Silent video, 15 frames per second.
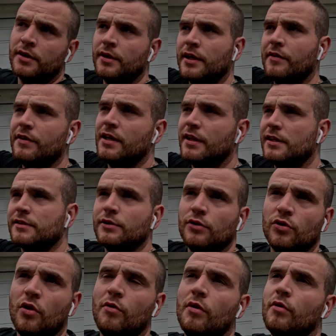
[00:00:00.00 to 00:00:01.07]
give it a last little
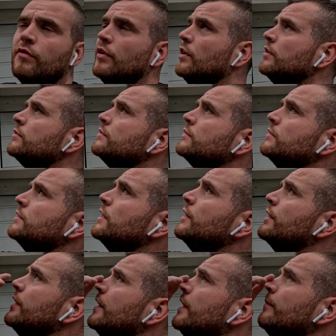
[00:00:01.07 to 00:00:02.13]
go over,
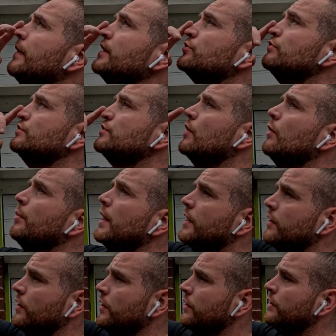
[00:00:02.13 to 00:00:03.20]
silicone it, make sure it's all
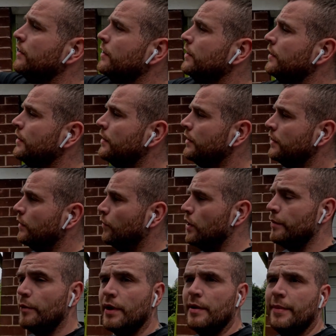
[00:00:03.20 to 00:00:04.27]
bang on, and
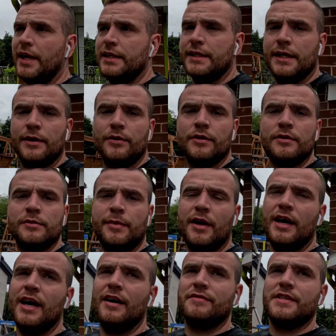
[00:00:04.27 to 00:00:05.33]
work my way back down. It's about
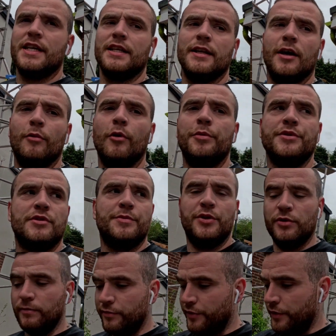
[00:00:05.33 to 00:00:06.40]
10:30 now. I'm hoping to be
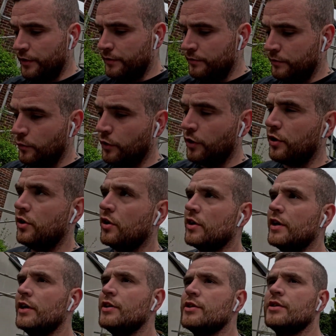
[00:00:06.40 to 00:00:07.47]
done for 1
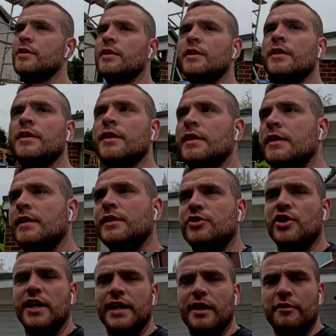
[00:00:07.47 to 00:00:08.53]
o'clock-ish and
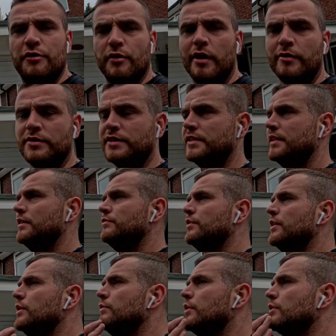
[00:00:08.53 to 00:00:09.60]
try and get a few hours this
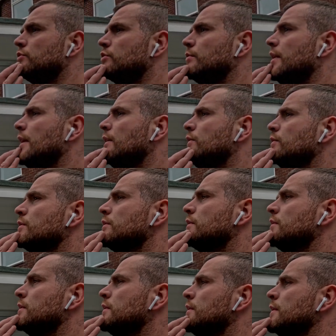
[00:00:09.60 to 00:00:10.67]
afternoon on something else.
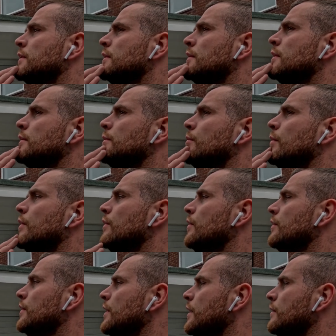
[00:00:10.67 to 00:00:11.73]
But
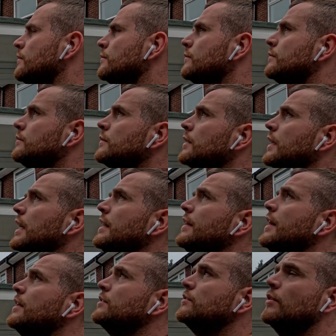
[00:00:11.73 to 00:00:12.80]
yeah, getting
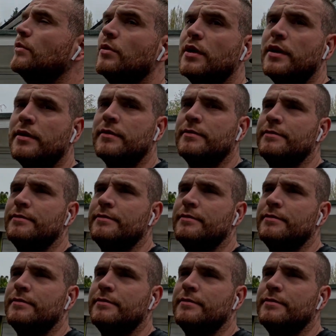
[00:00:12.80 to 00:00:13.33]
there slowly.